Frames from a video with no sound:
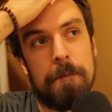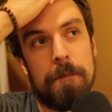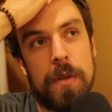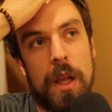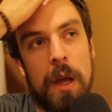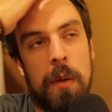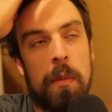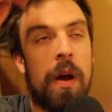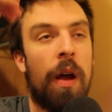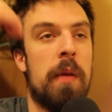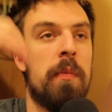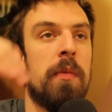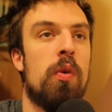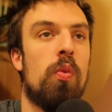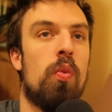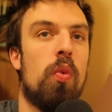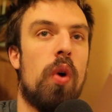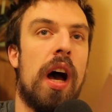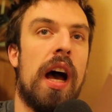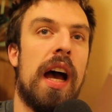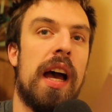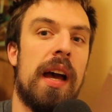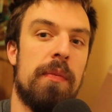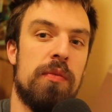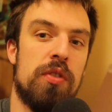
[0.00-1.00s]

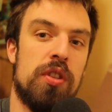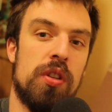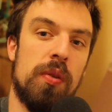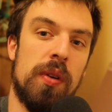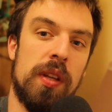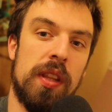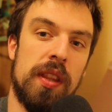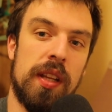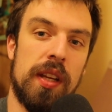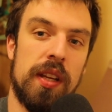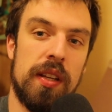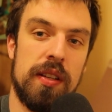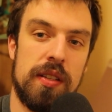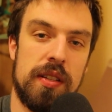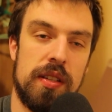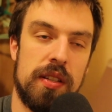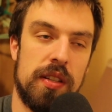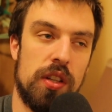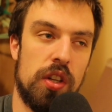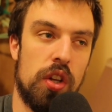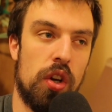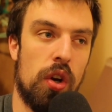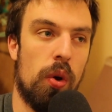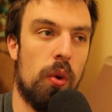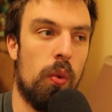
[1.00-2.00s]
why I'm doing this,
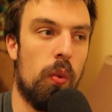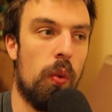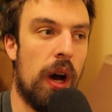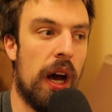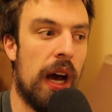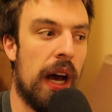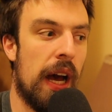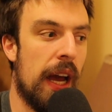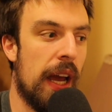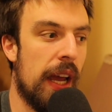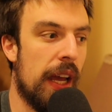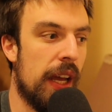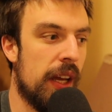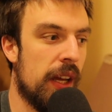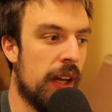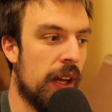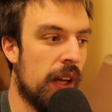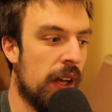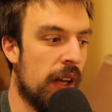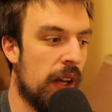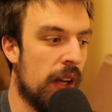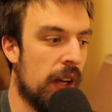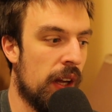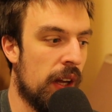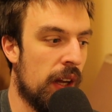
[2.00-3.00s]
why
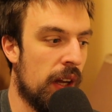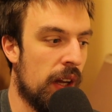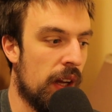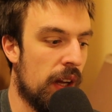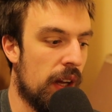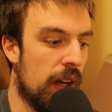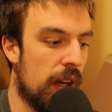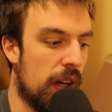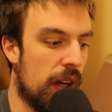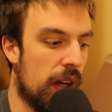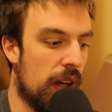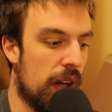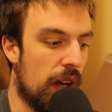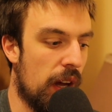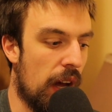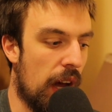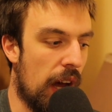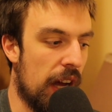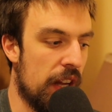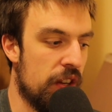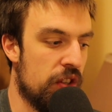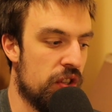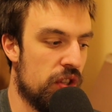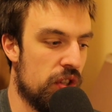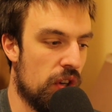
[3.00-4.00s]

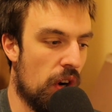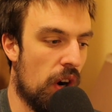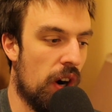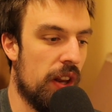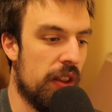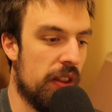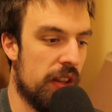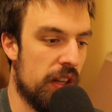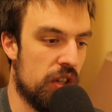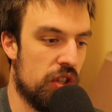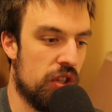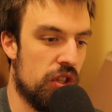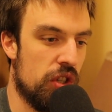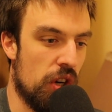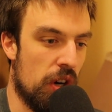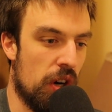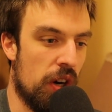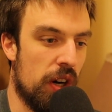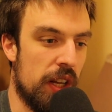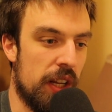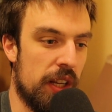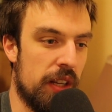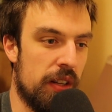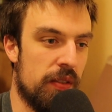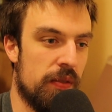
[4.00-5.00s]
I started this
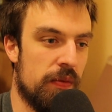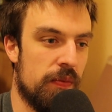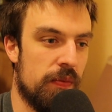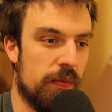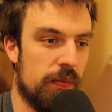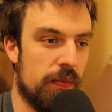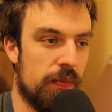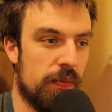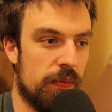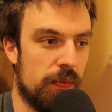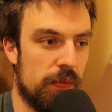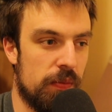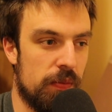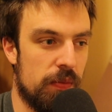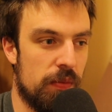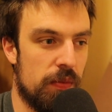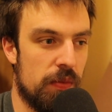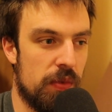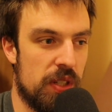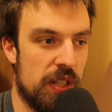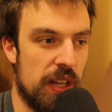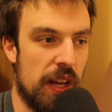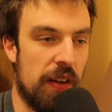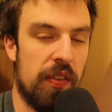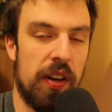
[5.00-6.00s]
journey
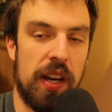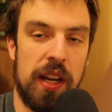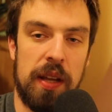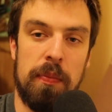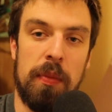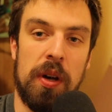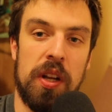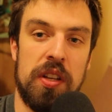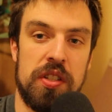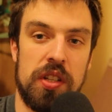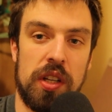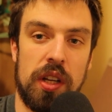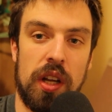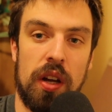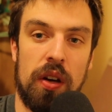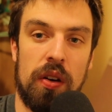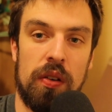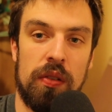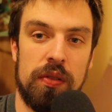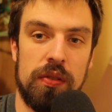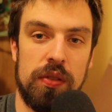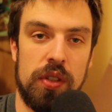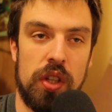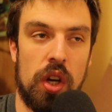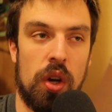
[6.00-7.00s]
7-8 months
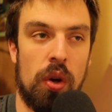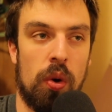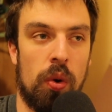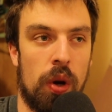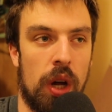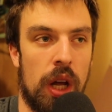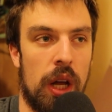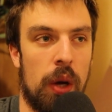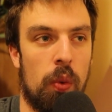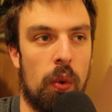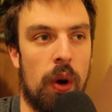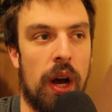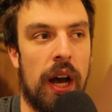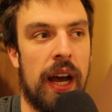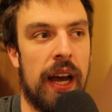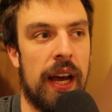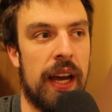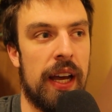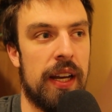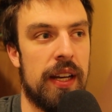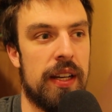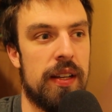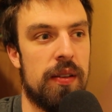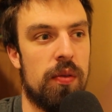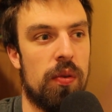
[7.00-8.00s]
ago,
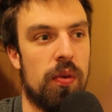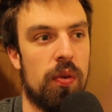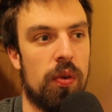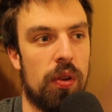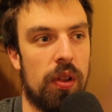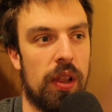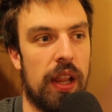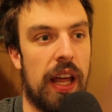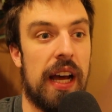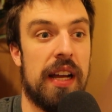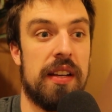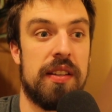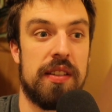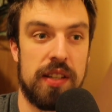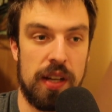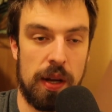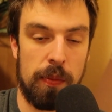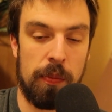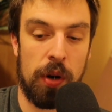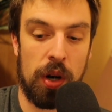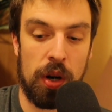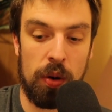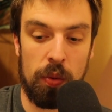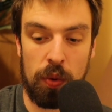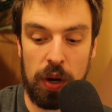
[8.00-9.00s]
why last
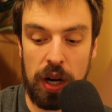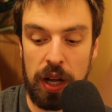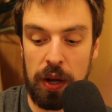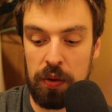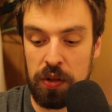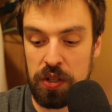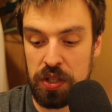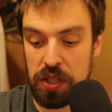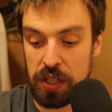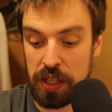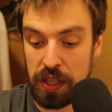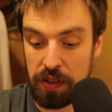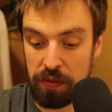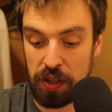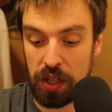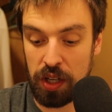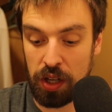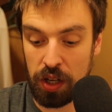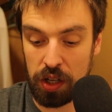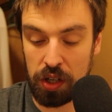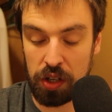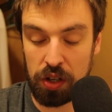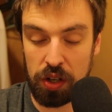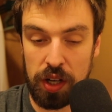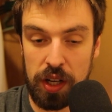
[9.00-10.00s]
summer when I was leaving
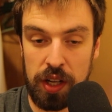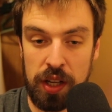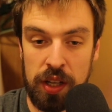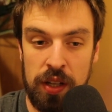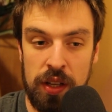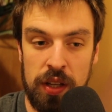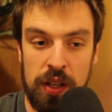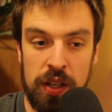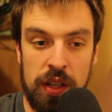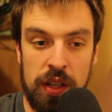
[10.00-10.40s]
Hungary,